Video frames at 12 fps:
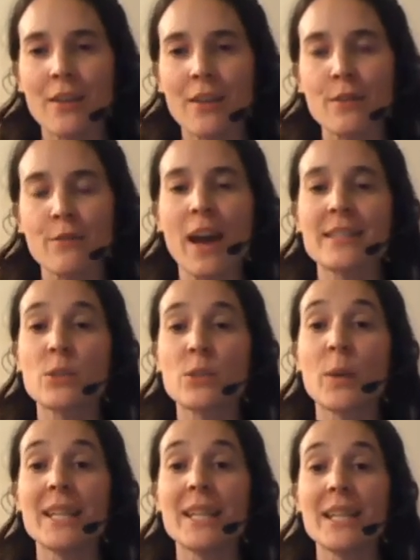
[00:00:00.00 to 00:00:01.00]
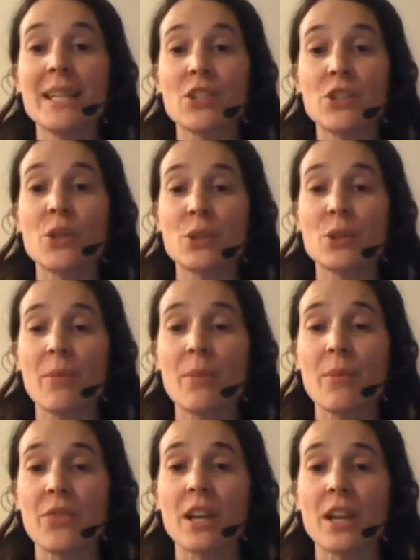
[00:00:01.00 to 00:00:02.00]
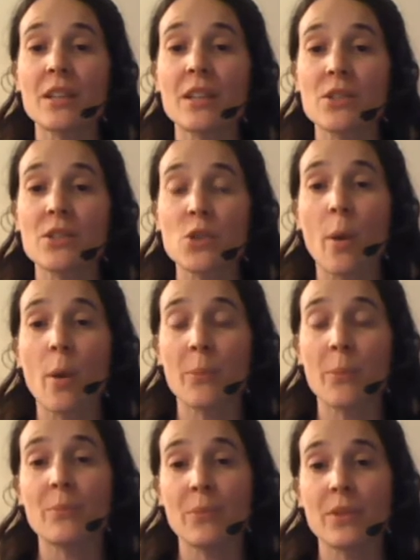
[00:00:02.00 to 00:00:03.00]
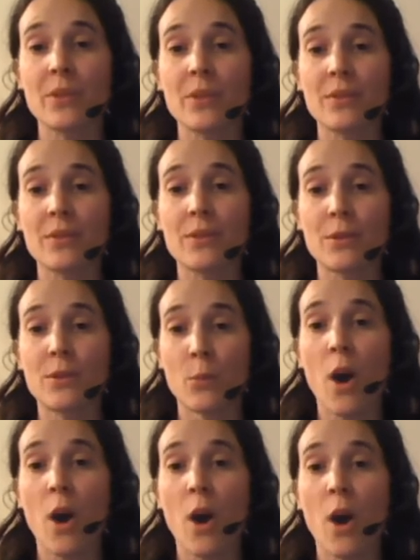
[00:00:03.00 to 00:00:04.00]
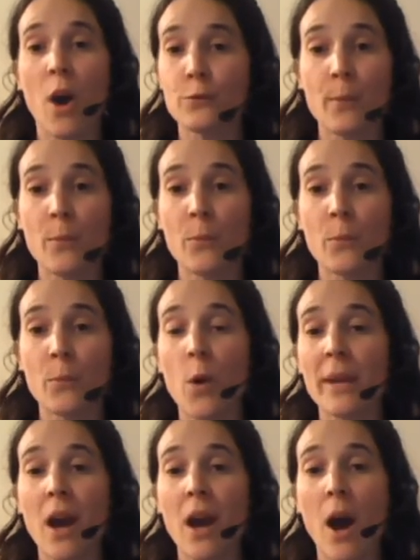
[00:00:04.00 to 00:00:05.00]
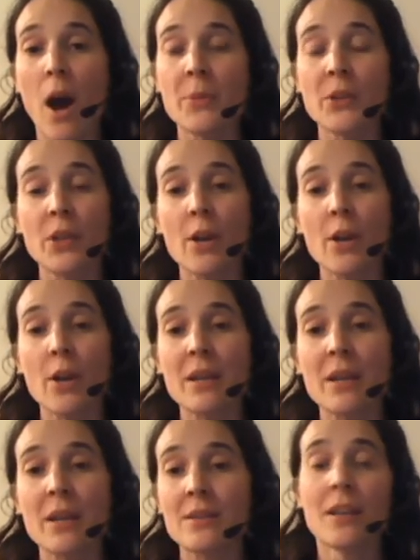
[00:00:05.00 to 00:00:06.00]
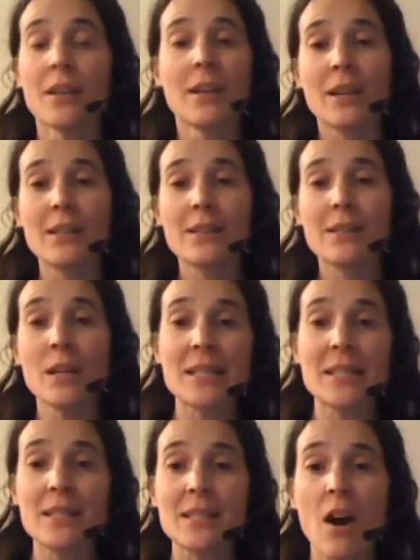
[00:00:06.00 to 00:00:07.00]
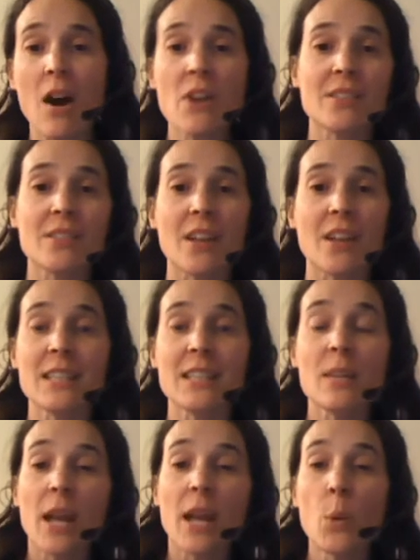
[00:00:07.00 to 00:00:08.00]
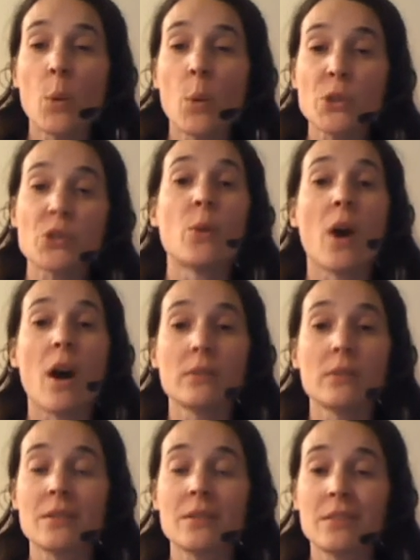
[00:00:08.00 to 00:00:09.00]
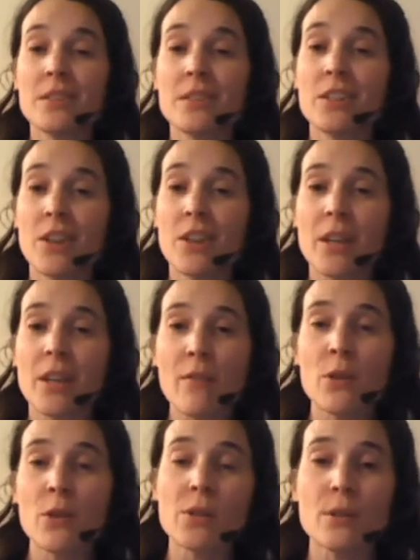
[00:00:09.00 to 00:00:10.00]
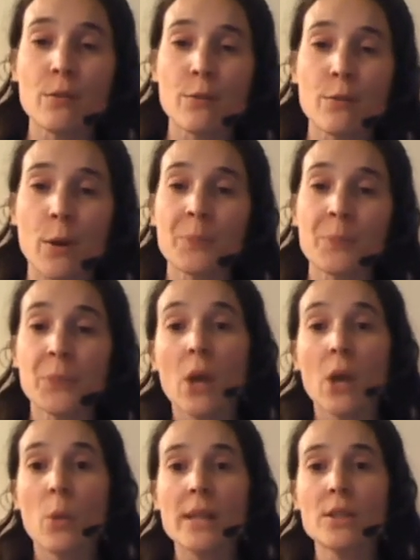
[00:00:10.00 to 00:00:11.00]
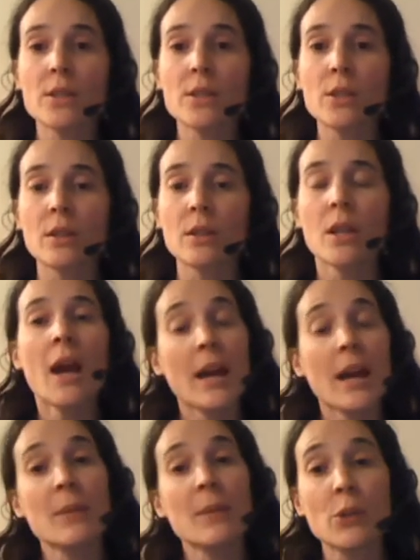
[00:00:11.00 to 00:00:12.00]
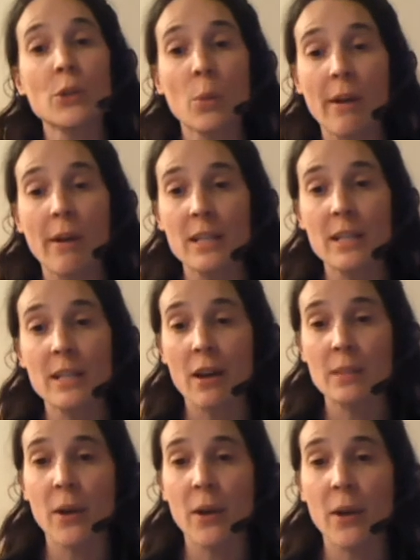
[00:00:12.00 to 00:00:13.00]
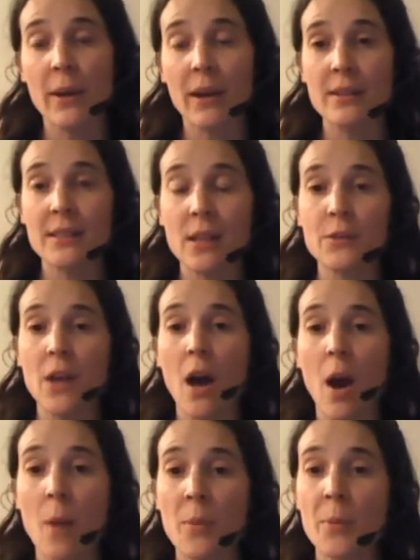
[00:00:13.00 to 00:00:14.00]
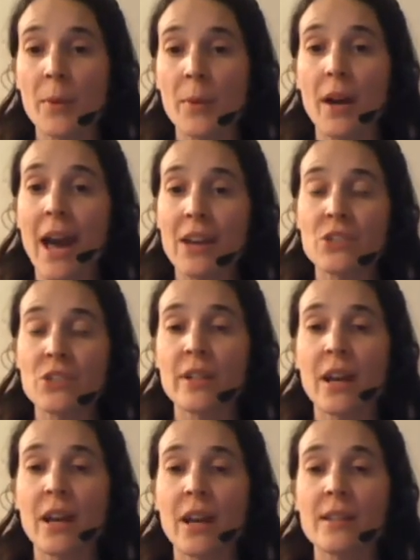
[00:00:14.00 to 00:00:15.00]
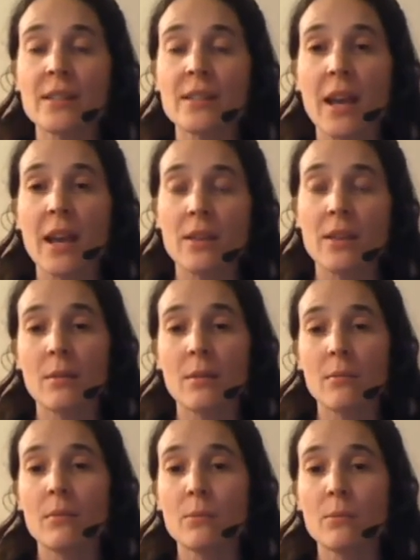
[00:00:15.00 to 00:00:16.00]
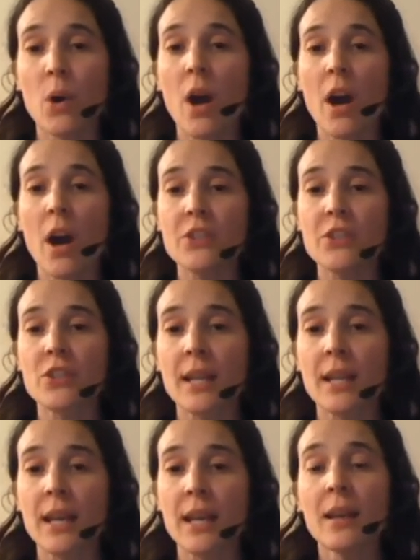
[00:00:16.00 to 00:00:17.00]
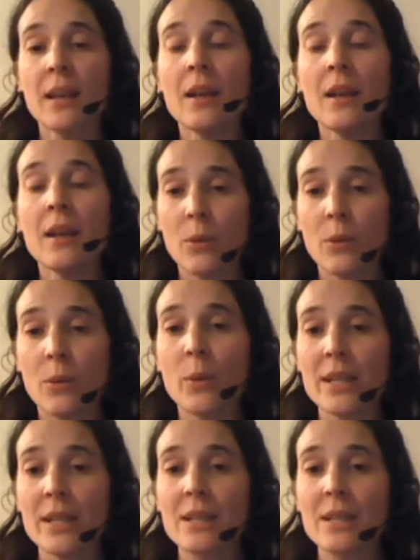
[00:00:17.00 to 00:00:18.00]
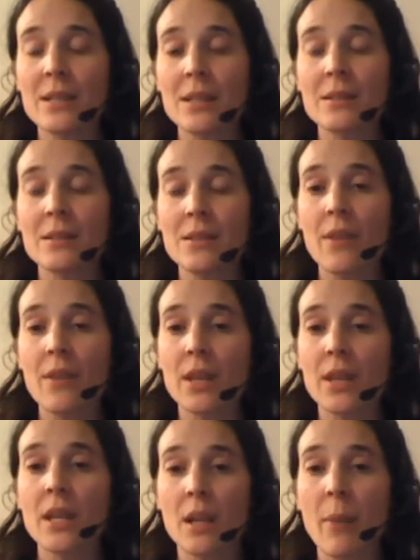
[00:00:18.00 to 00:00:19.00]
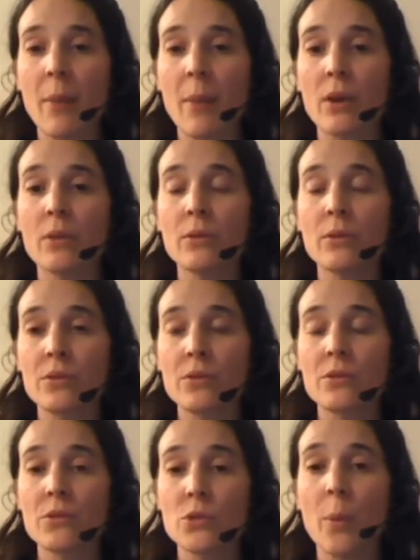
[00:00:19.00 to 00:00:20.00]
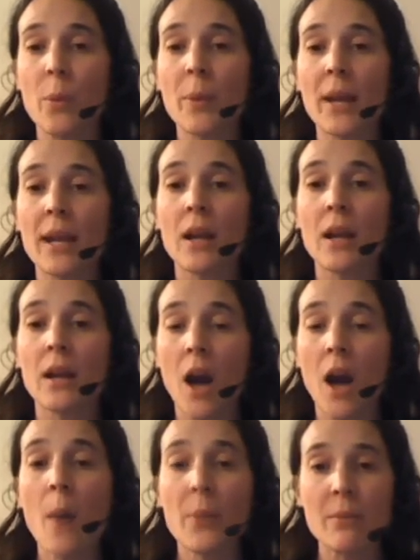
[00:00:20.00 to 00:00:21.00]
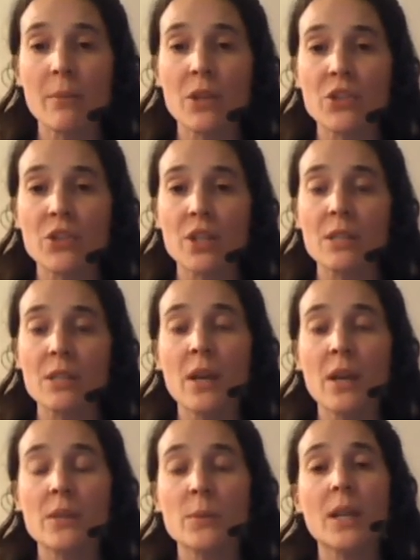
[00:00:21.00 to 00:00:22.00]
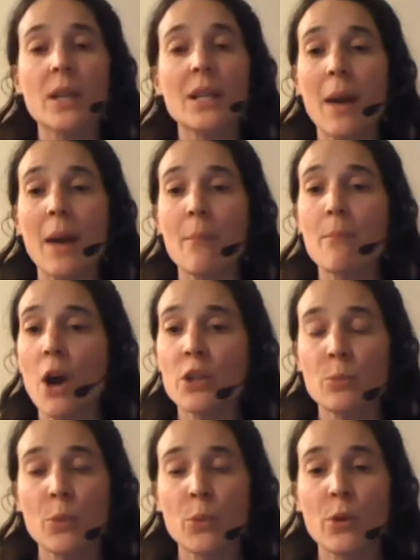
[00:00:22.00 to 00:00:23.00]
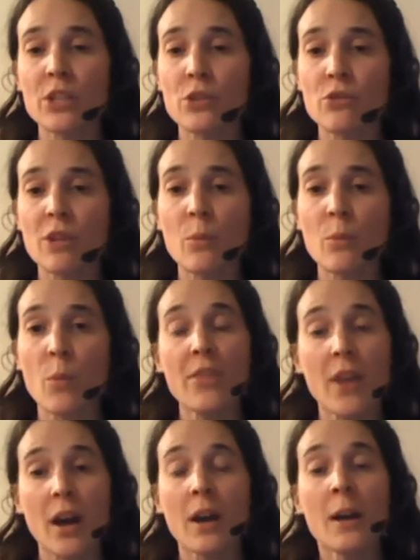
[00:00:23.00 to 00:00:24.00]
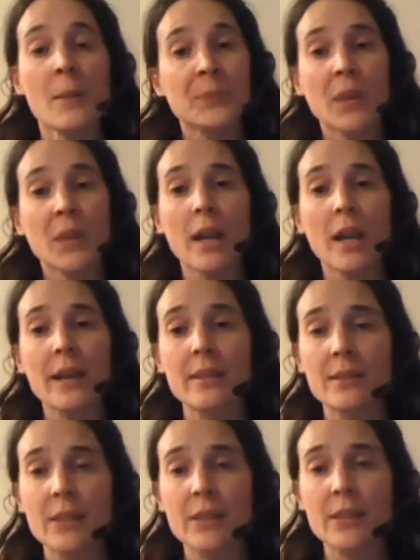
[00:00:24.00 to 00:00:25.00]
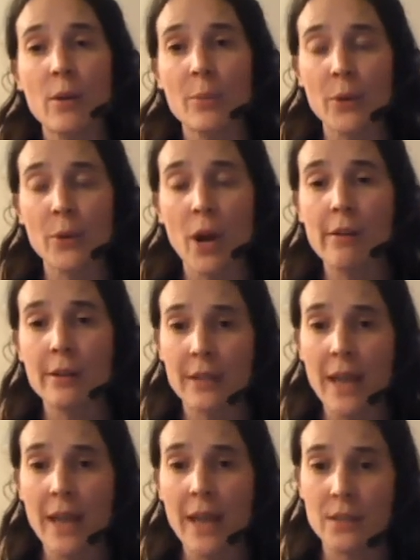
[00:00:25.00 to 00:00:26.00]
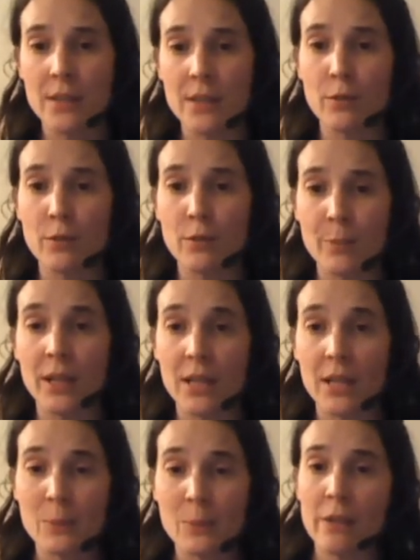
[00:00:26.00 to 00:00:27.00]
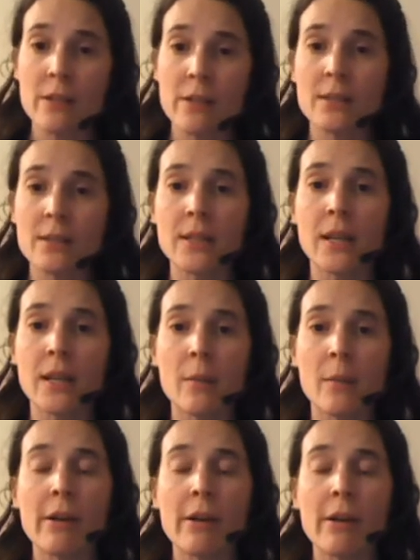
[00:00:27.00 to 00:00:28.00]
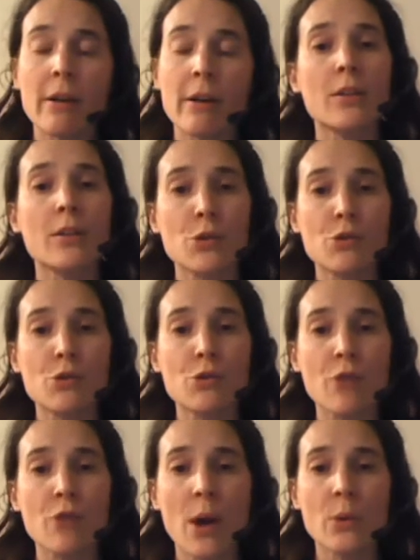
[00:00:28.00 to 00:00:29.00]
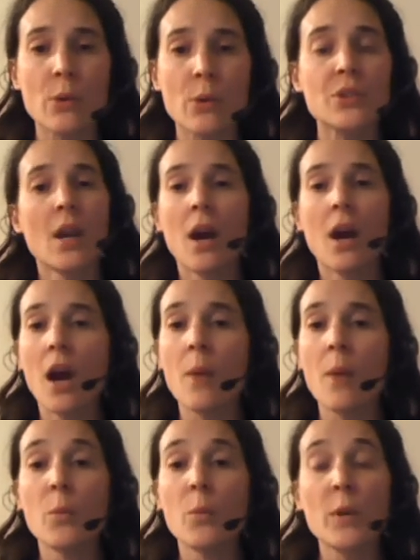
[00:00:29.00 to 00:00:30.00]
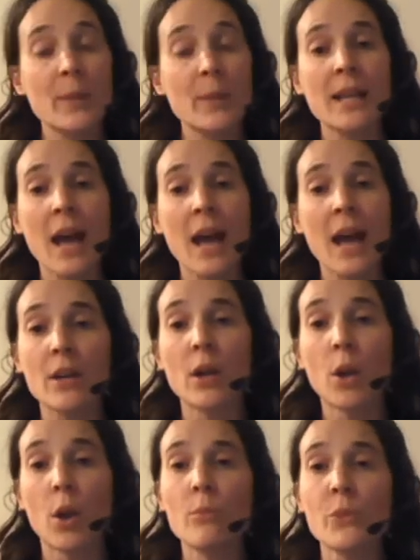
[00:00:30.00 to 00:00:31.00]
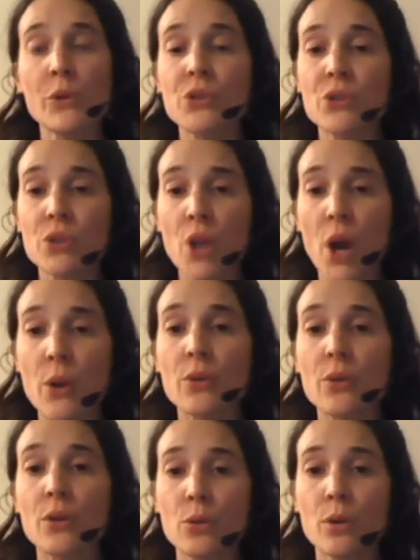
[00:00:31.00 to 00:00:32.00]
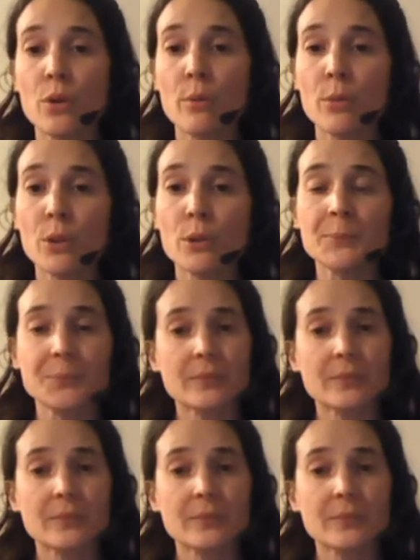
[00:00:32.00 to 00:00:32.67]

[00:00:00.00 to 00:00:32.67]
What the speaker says: The fact is, we need to do something to stop the world from warming up, because it's going to be a disaster. It's going to be like Waterworld, the Kevin Costner film, quite soon. I mean, you're worried about us blowing ourselves up, but actually, I'd say that more urgently, we need to start thinking about stopping carbon emissions, because we're going to get much more extreme weather, like these terrible hurricanes that you've been experiencing in America, the drought. We've been having a lot more snow than normal.